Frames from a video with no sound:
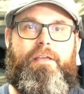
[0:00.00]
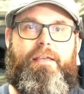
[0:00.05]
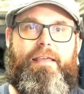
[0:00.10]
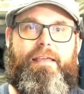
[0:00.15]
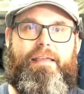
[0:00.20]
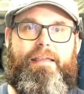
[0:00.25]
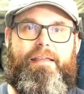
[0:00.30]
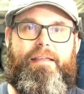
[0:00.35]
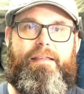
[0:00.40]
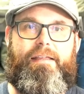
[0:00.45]

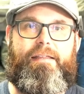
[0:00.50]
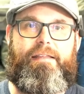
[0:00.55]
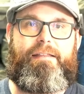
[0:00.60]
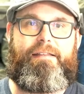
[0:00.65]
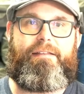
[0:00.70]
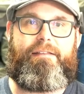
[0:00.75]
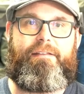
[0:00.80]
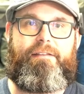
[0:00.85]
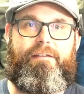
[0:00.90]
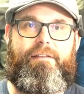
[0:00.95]
and
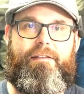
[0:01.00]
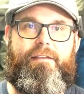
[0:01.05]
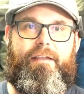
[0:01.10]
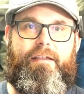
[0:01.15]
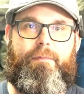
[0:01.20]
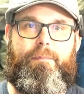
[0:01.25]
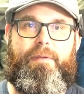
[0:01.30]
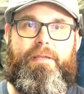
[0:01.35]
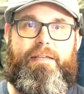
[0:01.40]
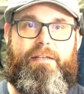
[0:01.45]
it
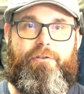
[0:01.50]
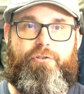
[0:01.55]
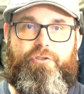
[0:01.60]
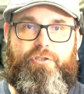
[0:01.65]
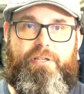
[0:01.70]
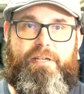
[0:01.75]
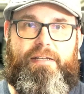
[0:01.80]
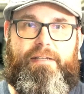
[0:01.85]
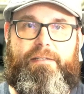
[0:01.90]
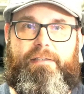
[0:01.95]
can be in
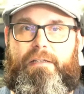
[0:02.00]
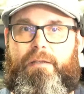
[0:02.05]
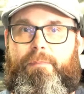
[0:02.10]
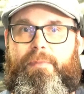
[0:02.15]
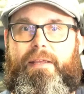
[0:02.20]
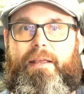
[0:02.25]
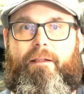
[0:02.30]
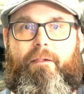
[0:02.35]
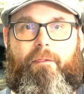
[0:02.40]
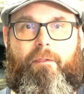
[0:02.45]
sheets, it can
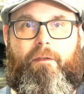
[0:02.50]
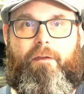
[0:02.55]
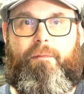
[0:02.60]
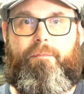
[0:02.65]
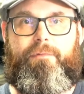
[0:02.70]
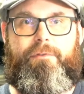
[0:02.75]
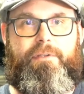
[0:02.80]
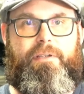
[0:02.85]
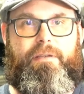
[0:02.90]
be in clumps,